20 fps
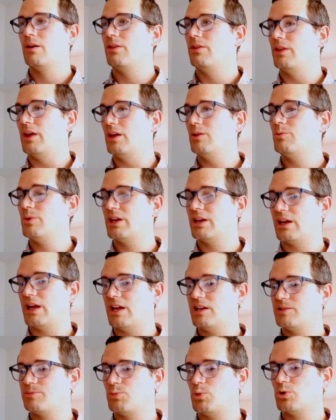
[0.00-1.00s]
Then we can
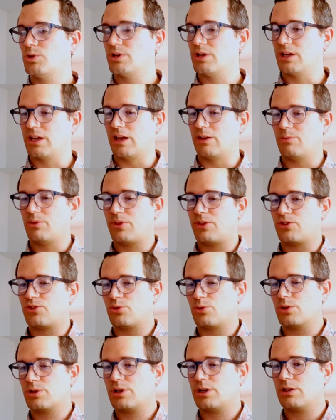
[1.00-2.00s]
export again with the
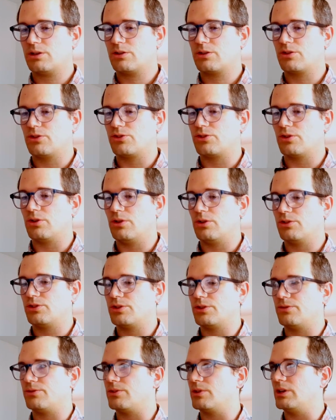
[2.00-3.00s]
shortcut, Control,
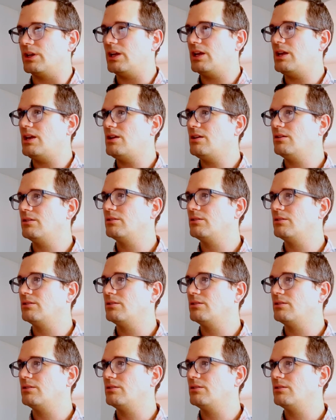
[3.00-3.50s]
Shift, and E.